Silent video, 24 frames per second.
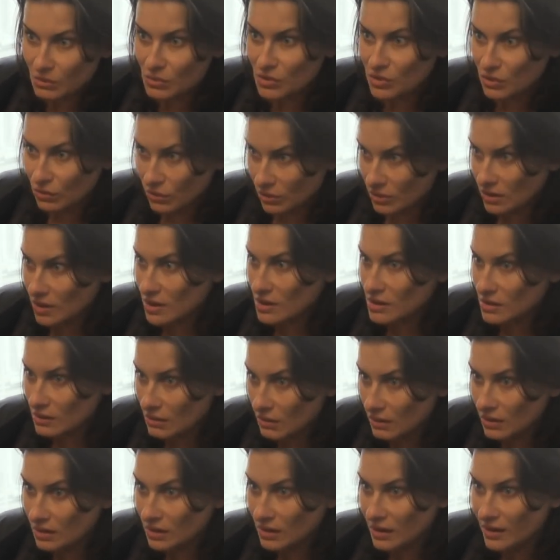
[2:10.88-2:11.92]

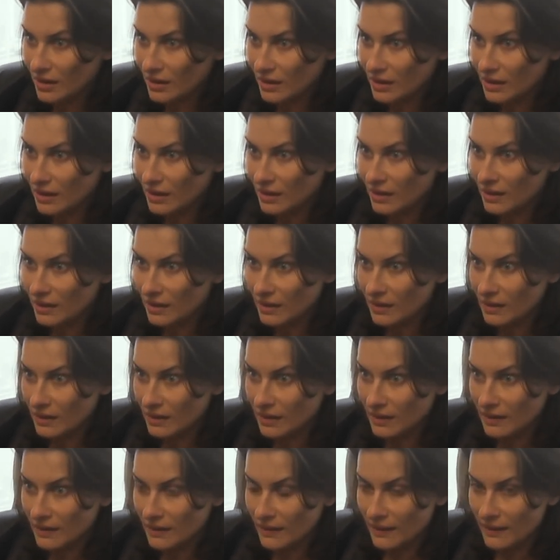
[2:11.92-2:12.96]

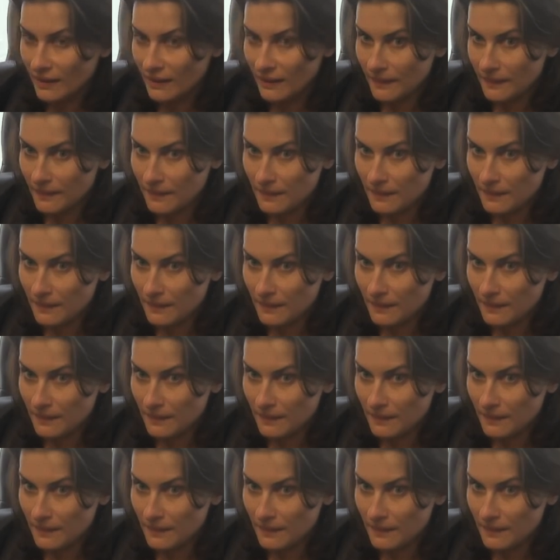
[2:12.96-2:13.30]
No one is speaking in this clip.